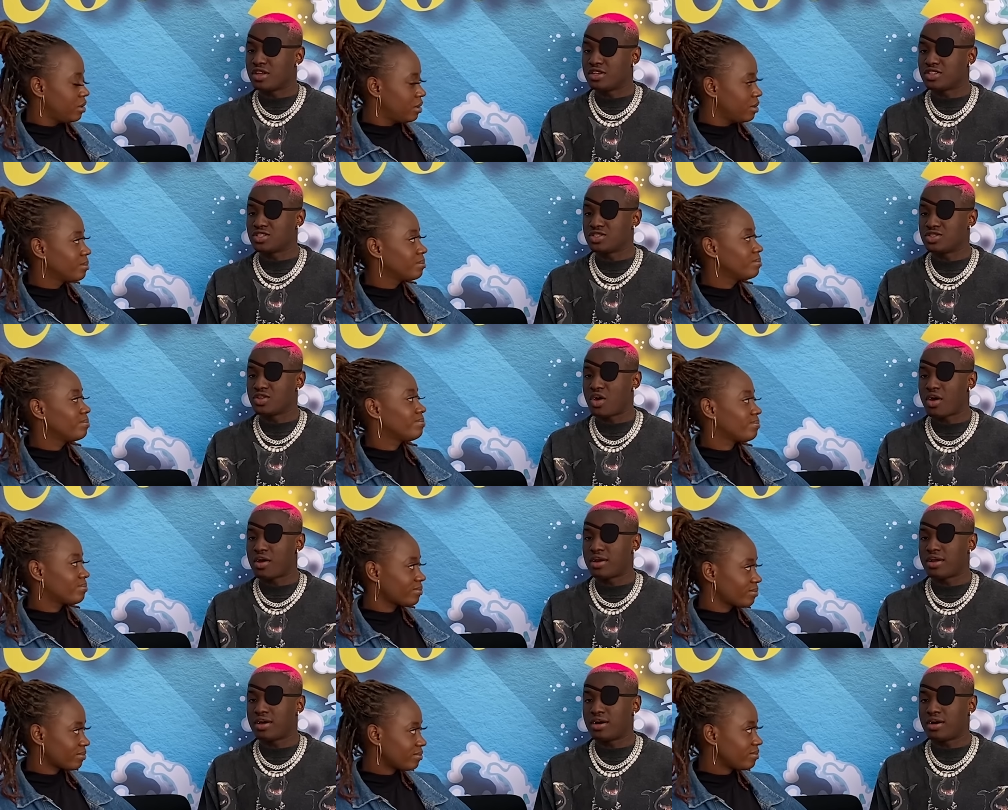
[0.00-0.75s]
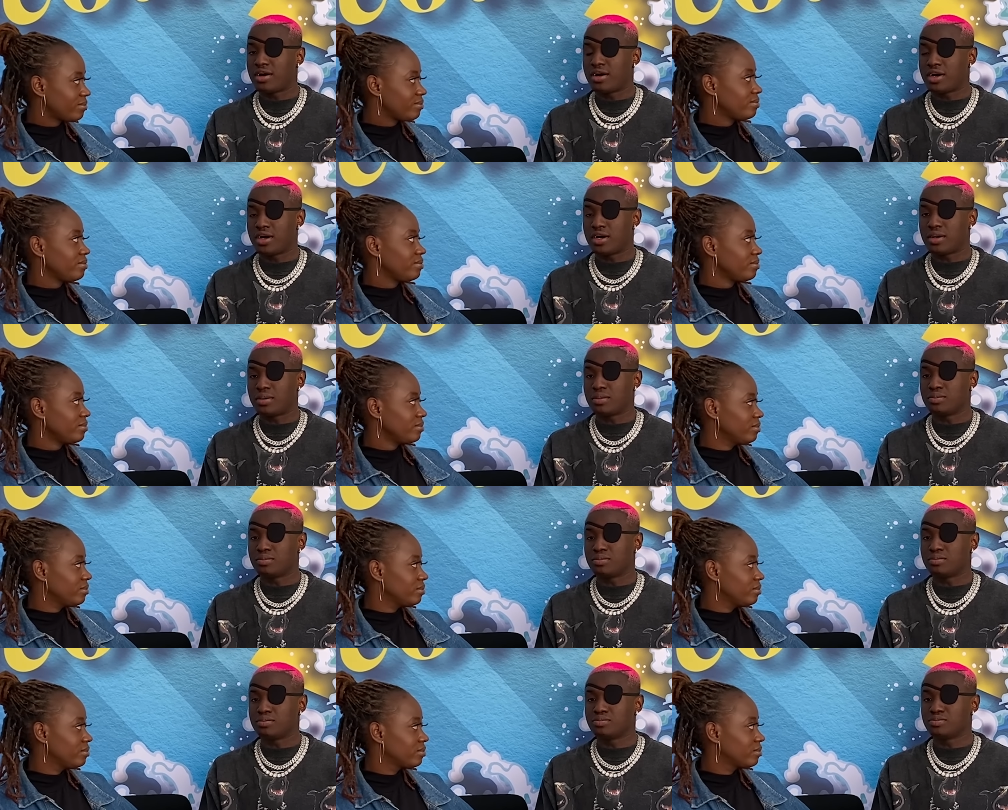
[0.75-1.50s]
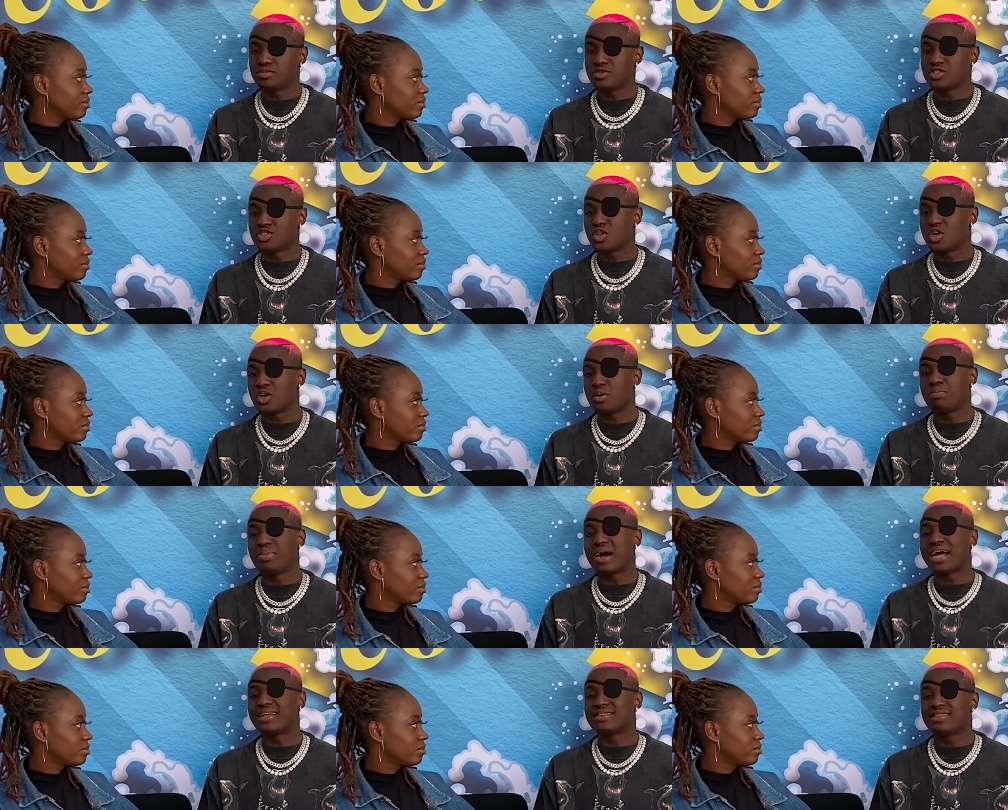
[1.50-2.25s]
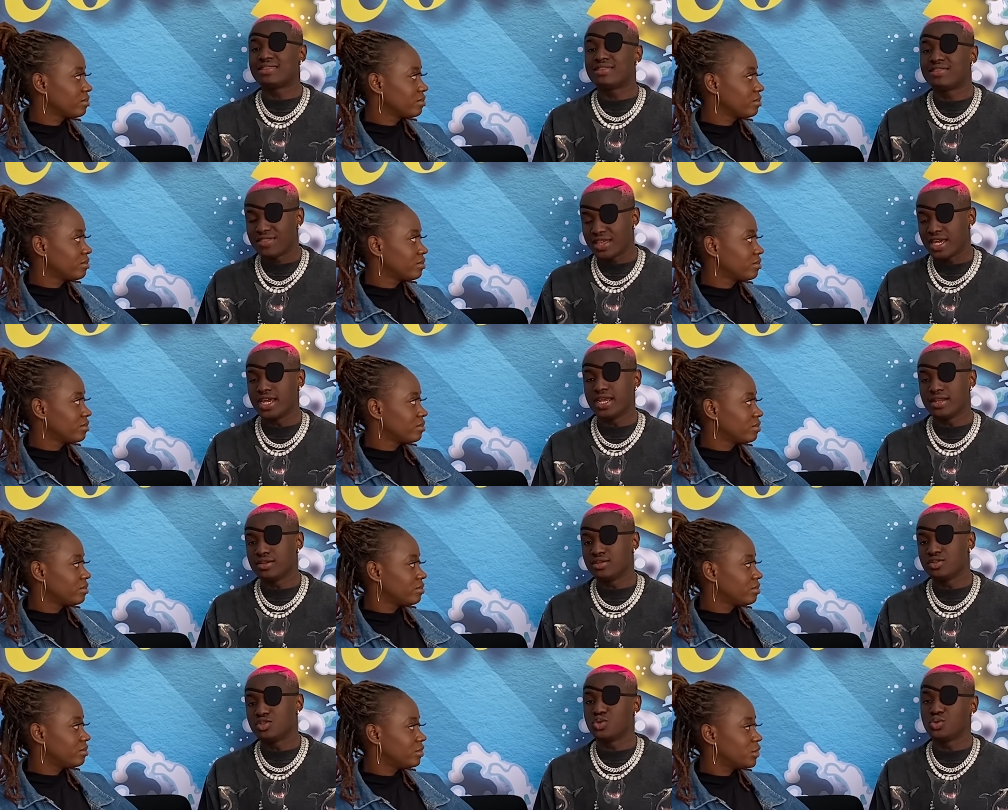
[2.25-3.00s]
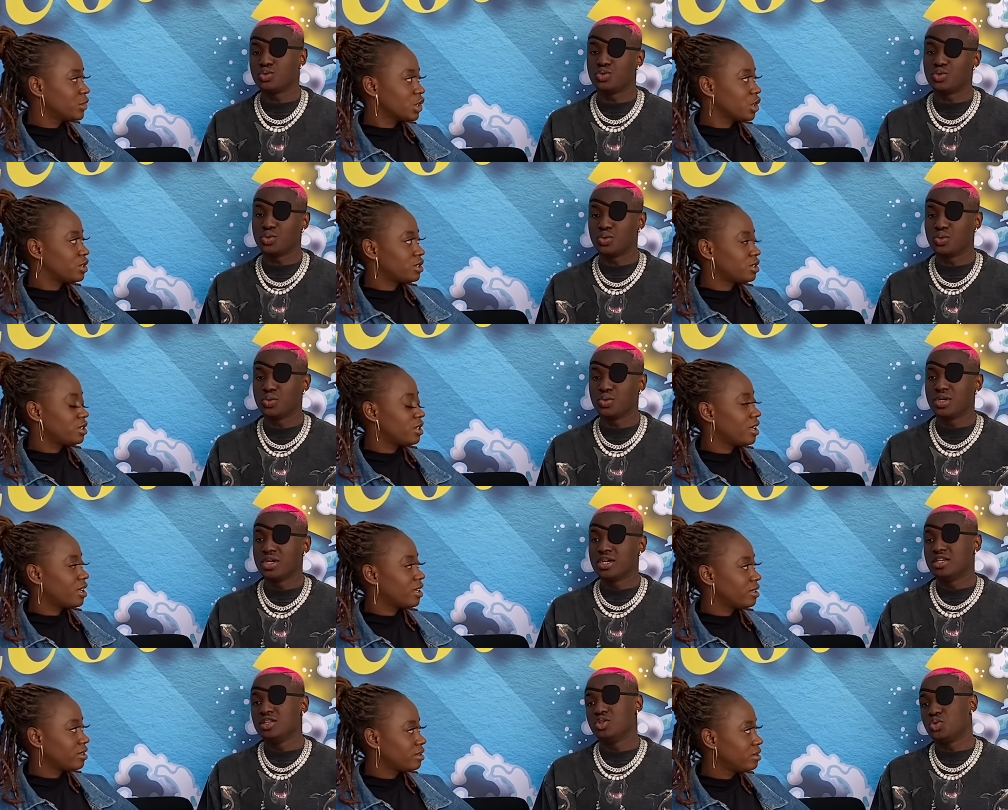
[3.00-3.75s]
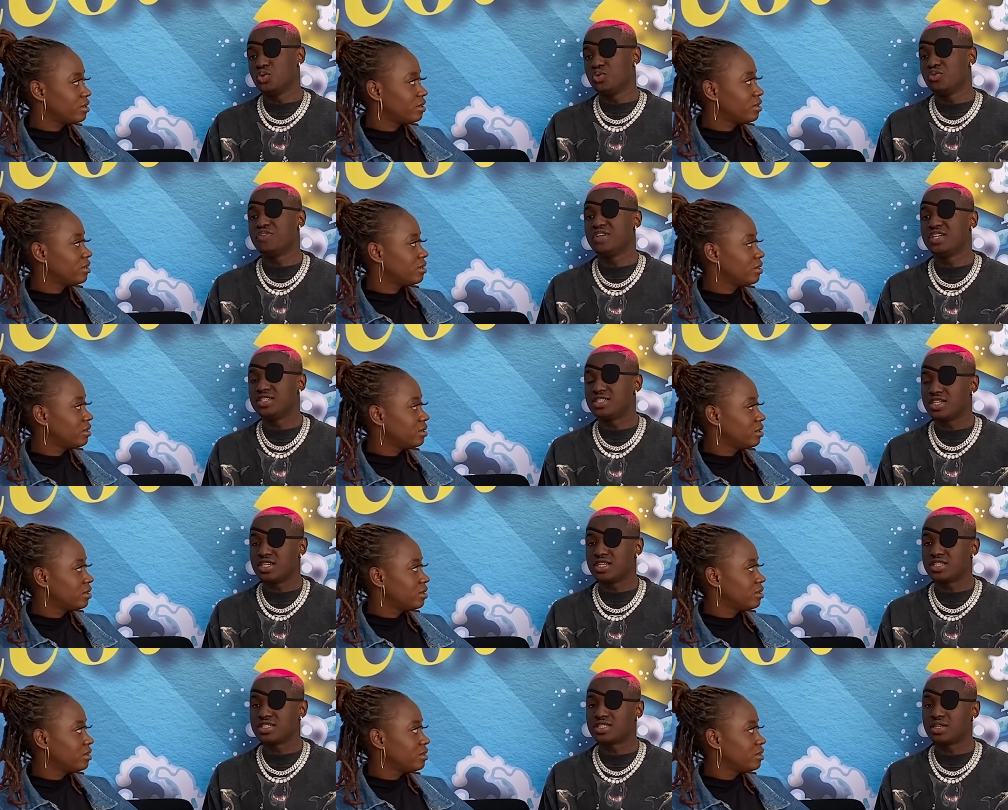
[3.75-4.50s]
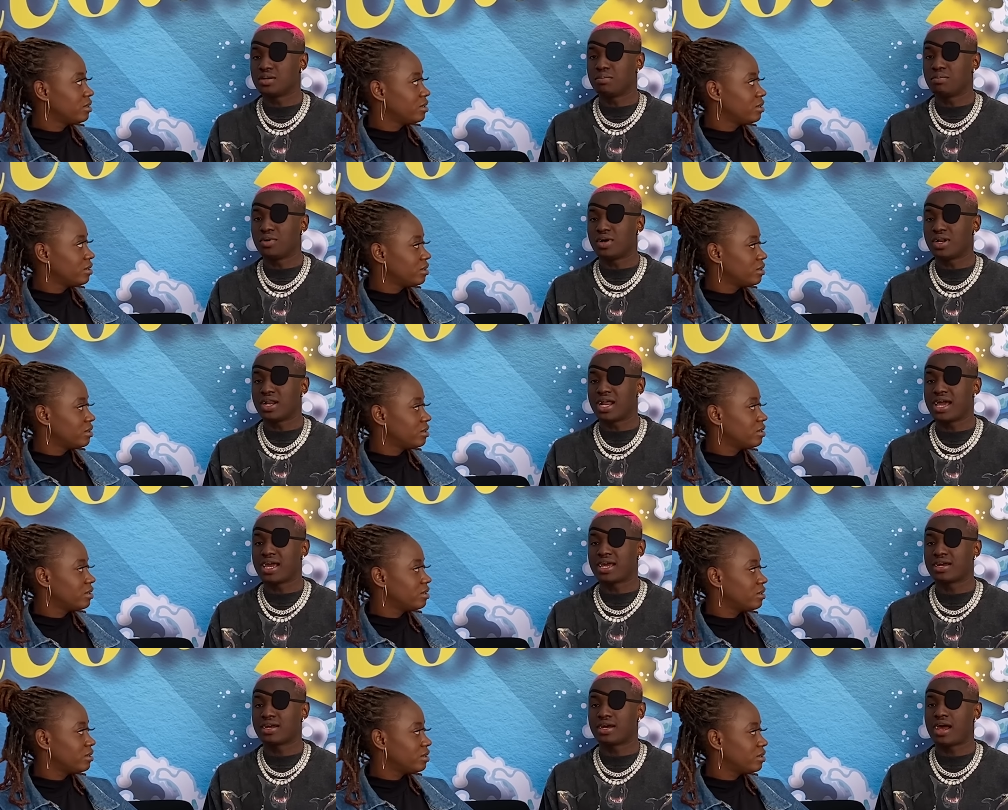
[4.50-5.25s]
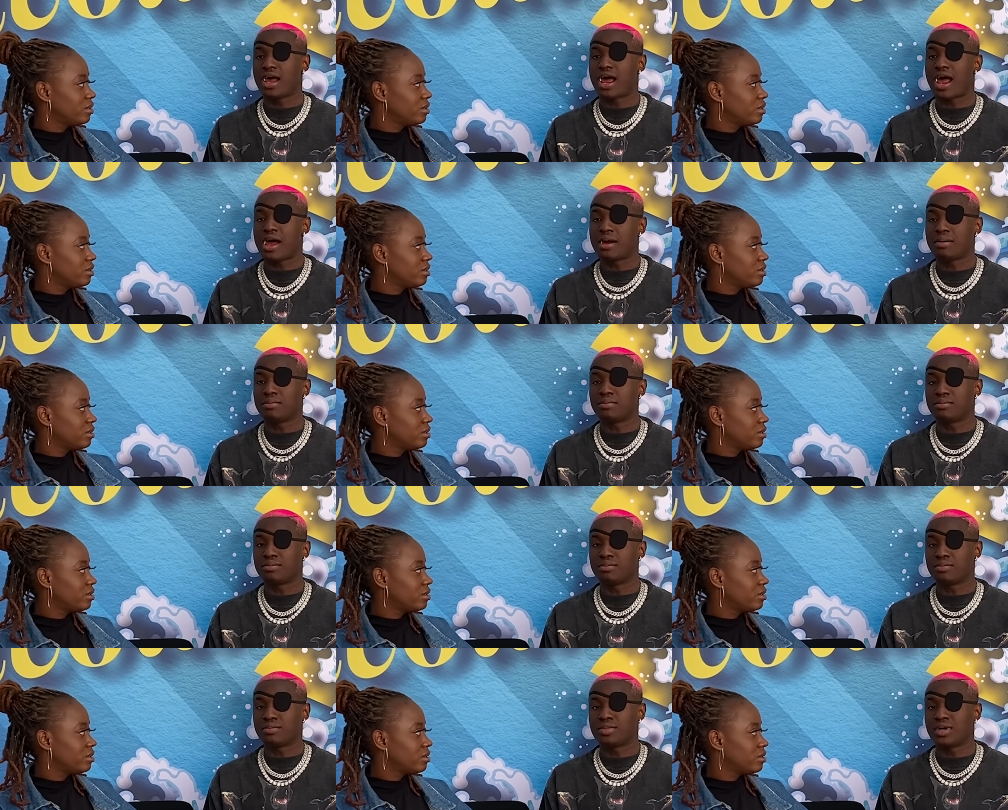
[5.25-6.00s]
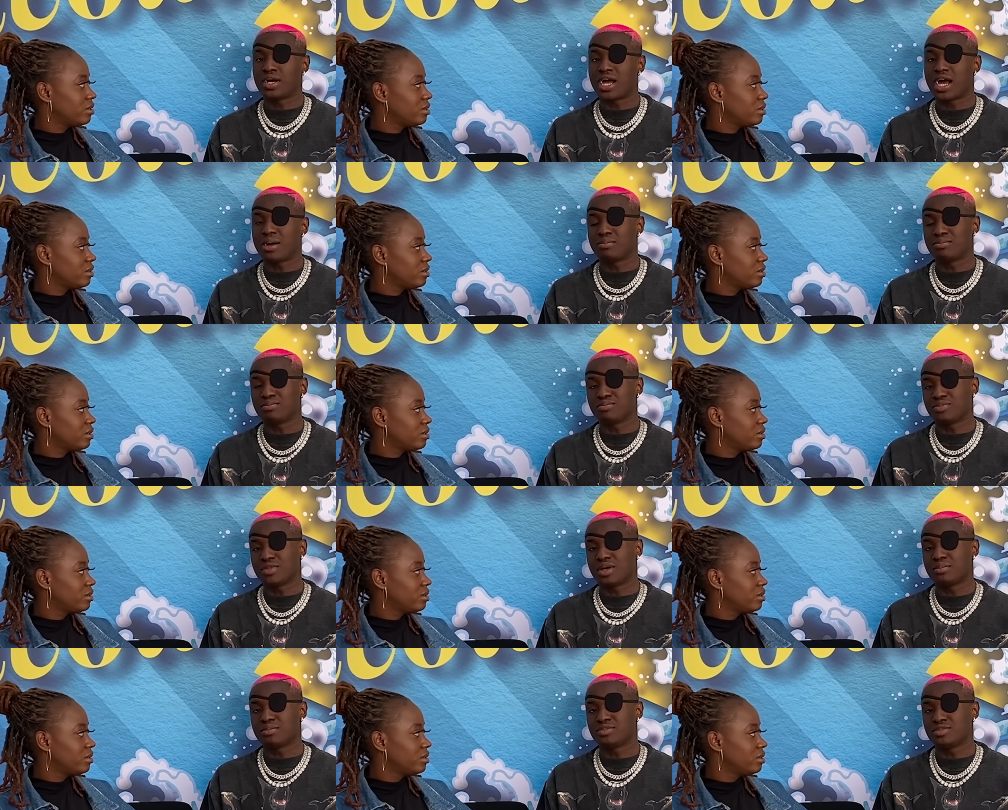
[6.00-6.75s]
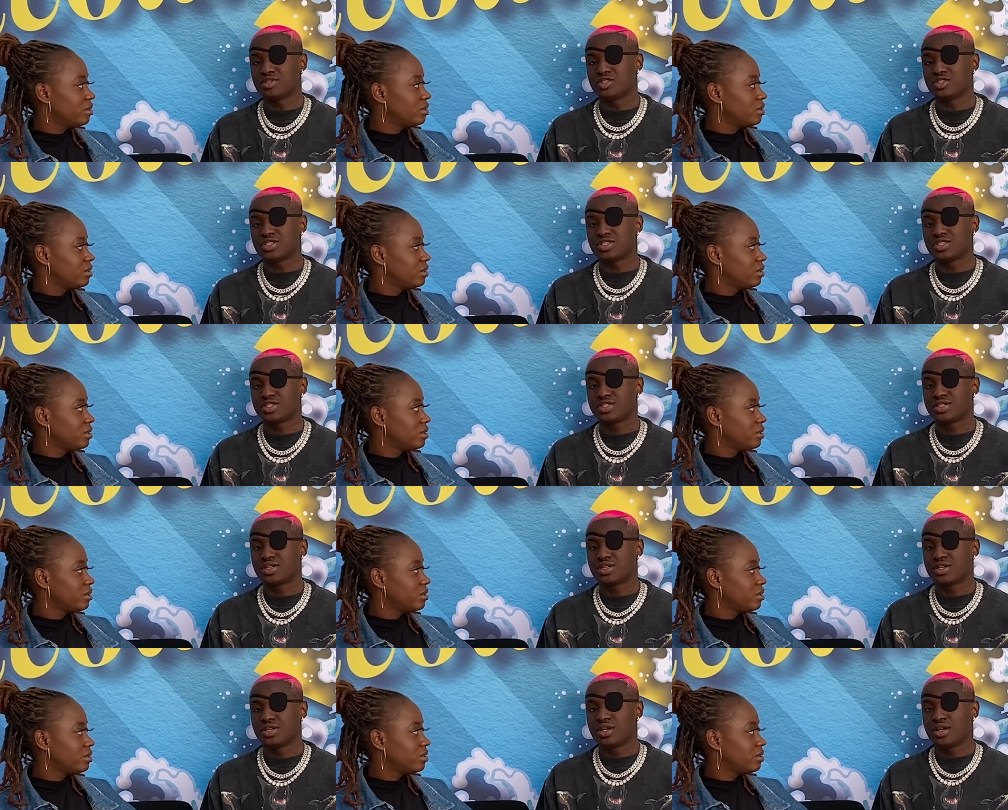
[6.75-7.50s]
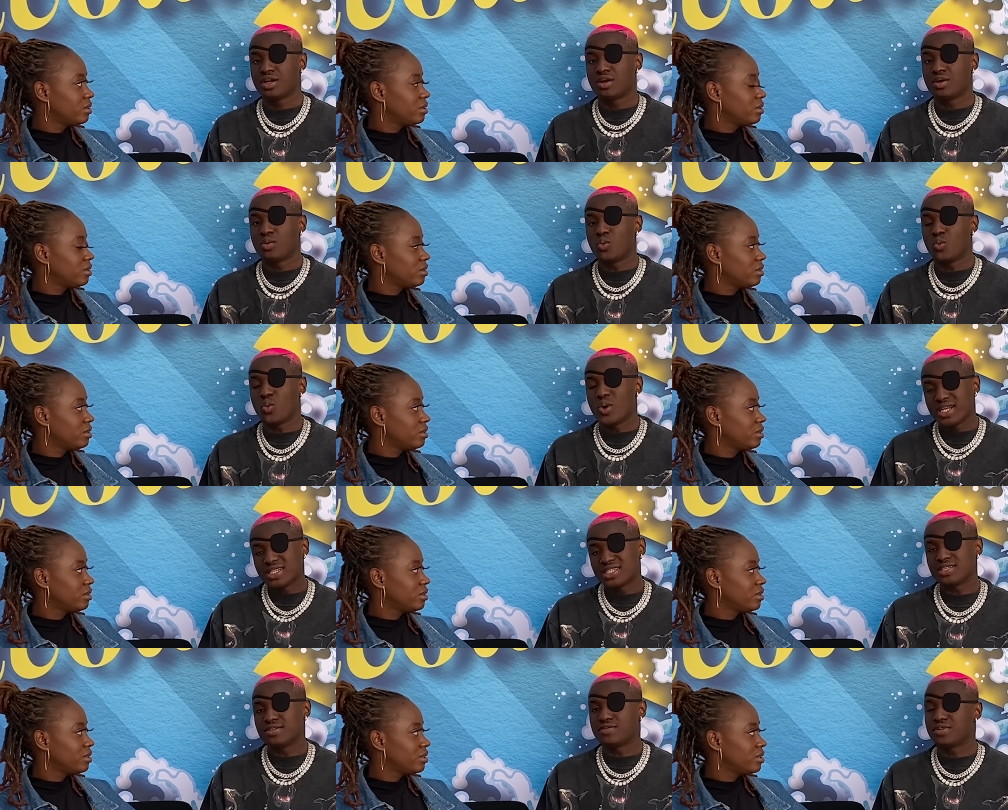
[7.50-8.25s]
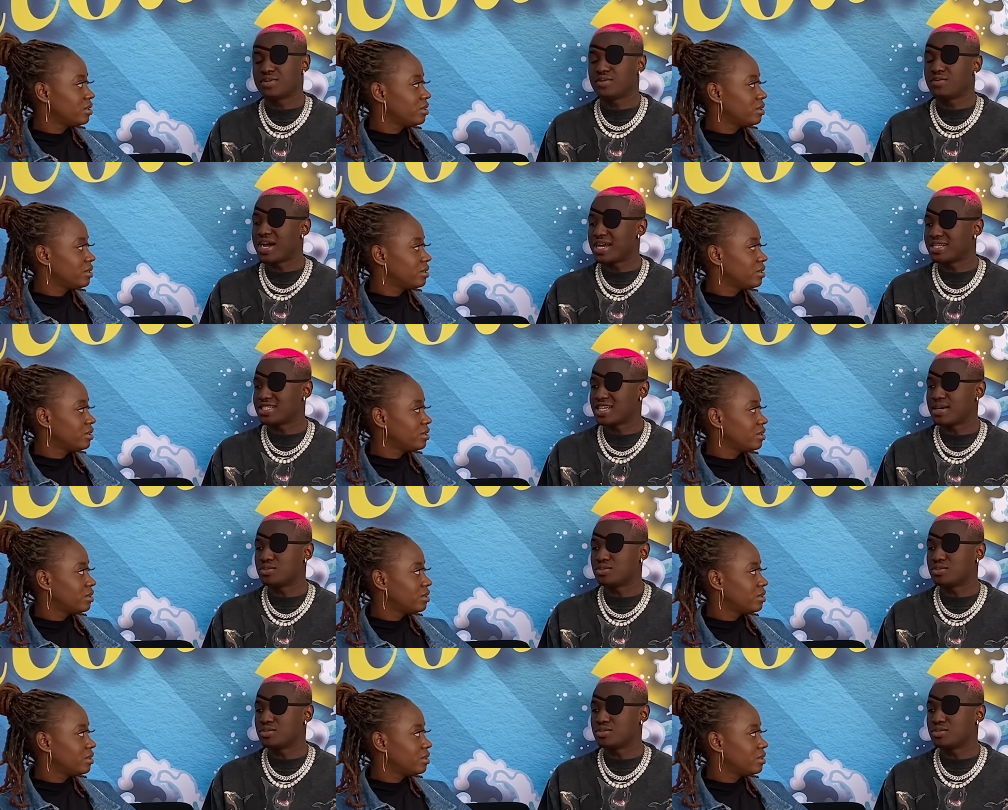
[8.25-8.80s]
Speaker 1: It's not um, it's not a bad thing to no, do do features, but like I'm I'm I'm just waiting for the right